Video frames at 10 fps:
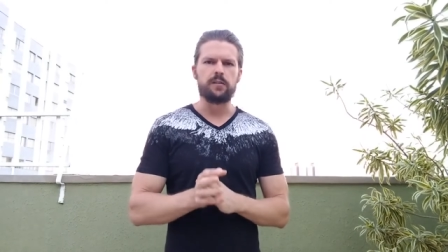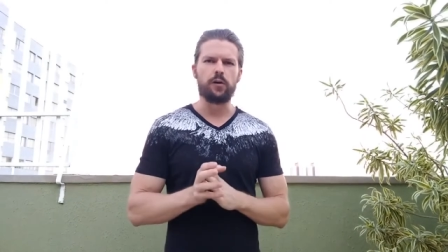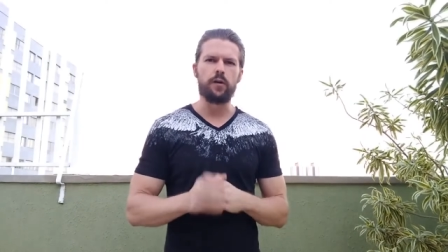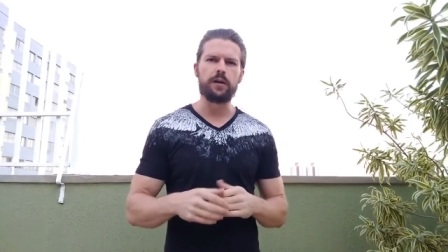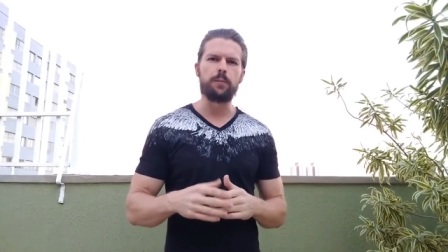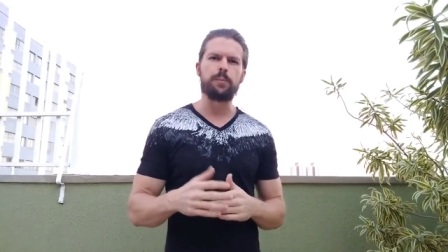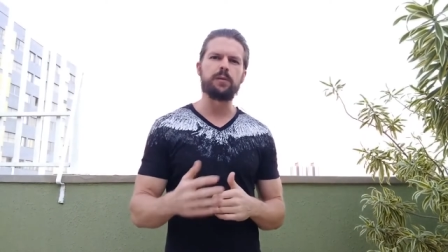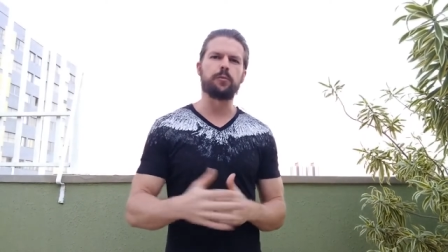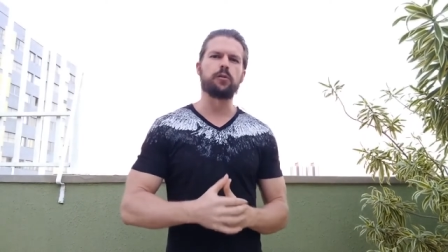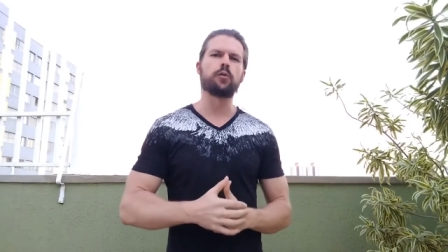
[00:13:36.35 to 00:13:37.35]
target
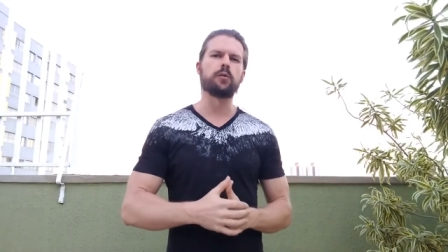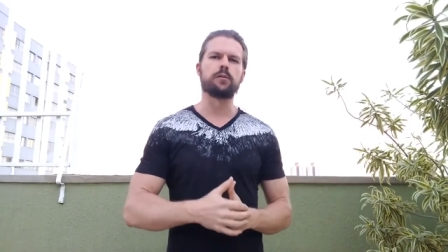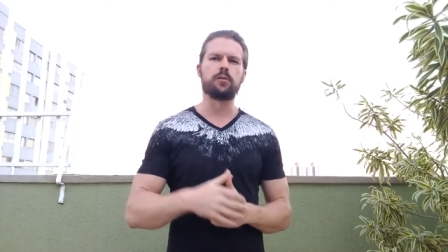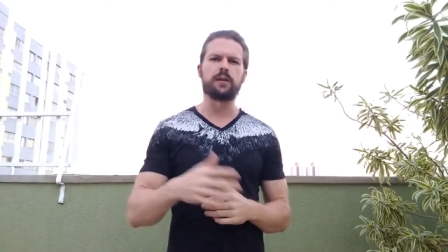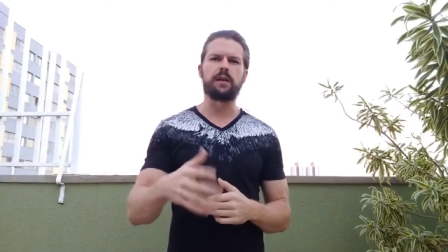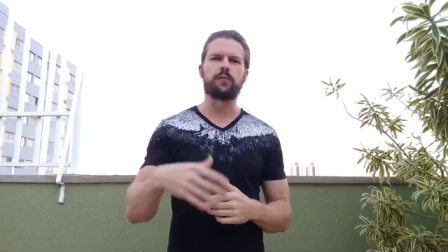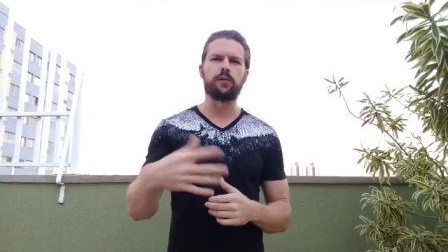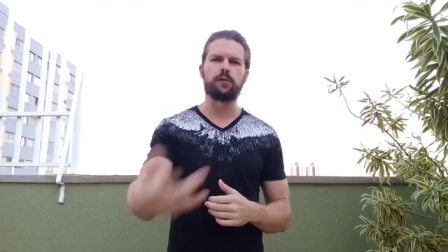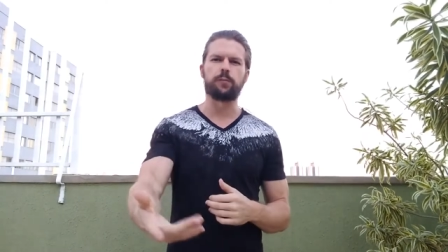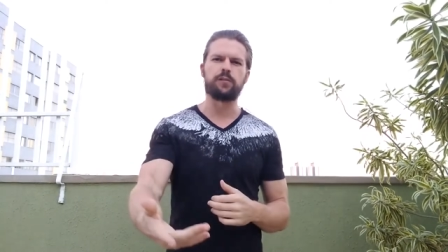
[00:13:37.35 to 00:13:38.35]
people who are looking
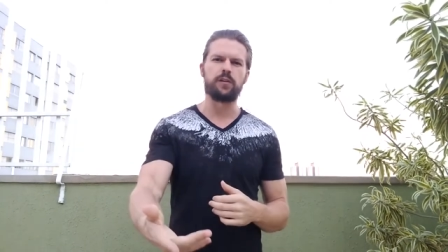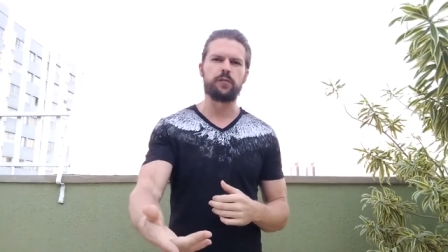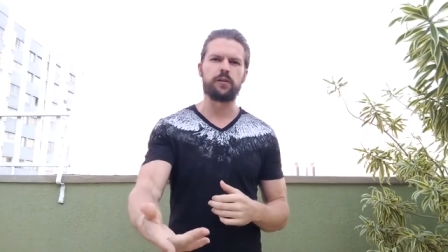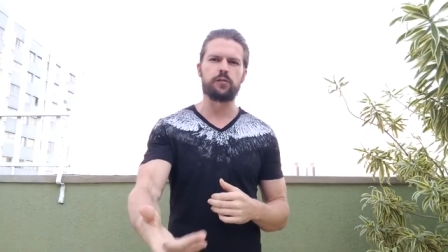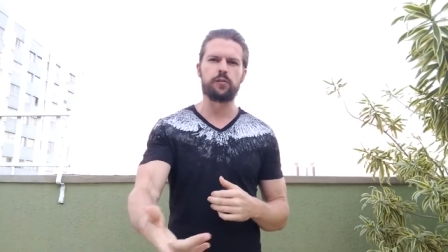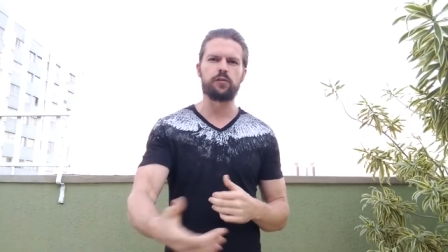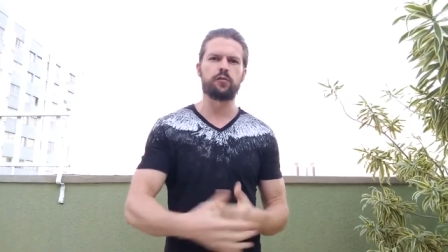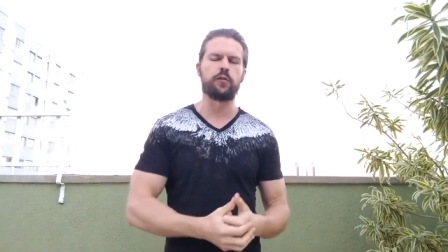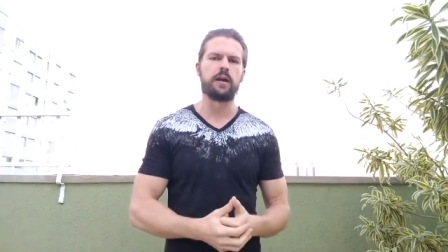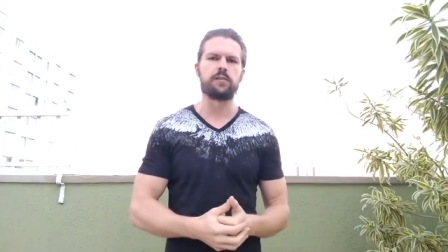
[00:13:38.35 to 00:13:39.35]
for a specific search
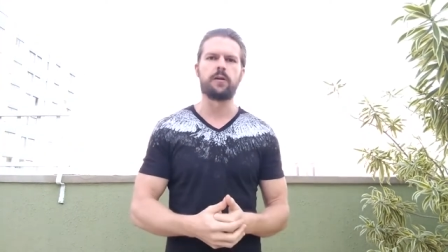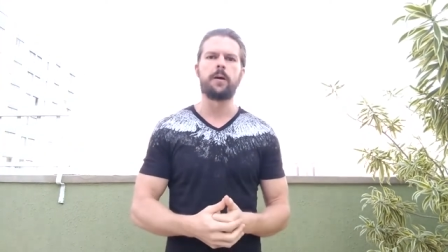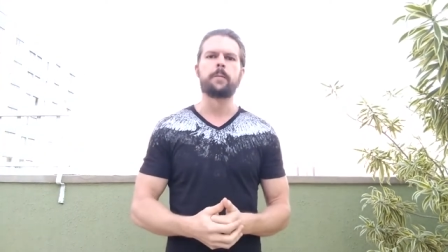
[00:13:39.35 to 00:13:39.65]
phrase.